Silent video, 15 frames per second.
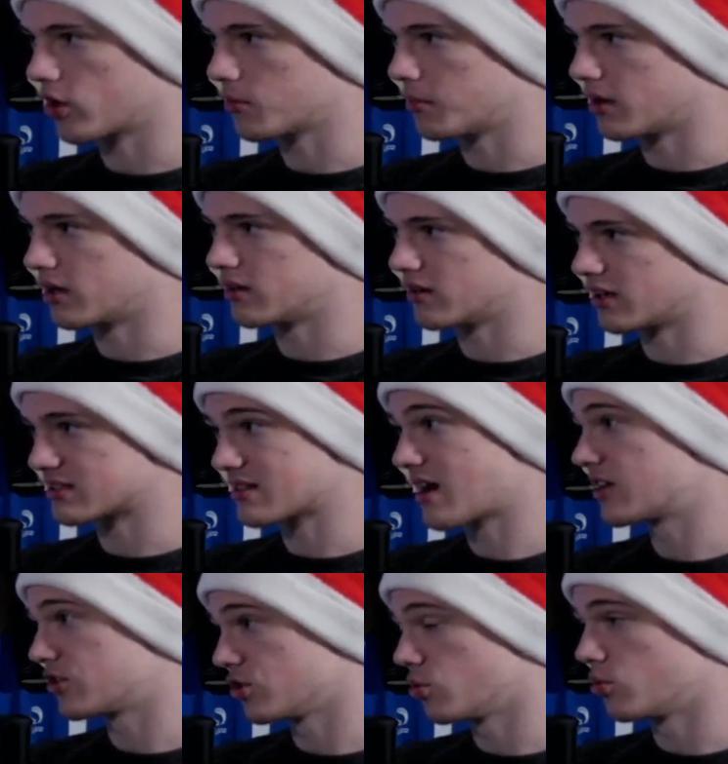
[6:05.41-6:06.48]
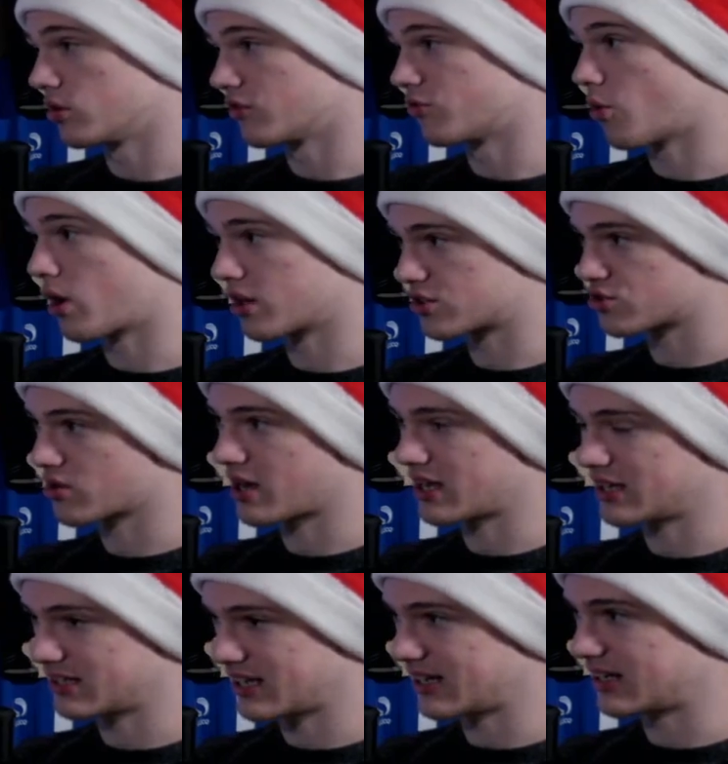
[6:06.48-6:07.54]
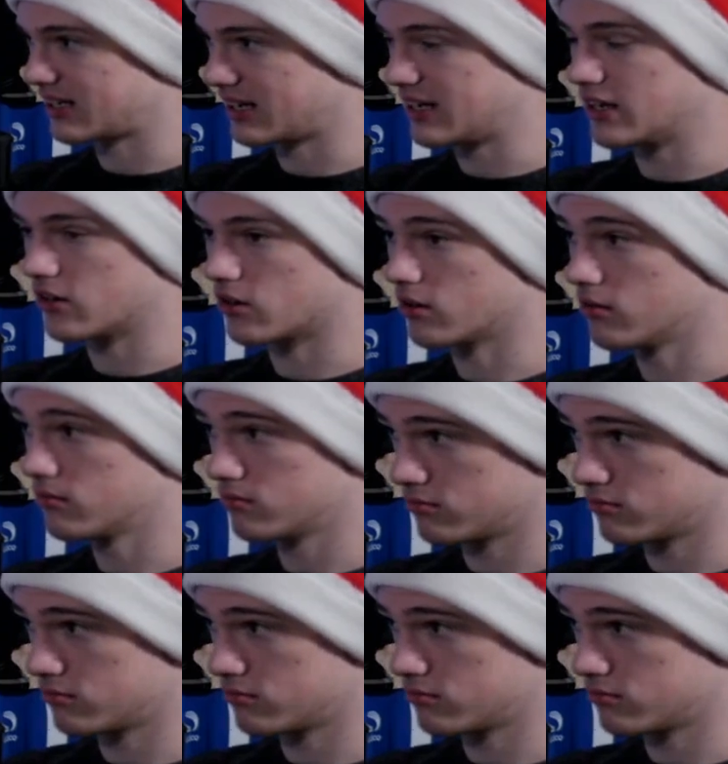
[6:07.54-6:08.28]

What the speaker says: but a side you would have wanted to try and get near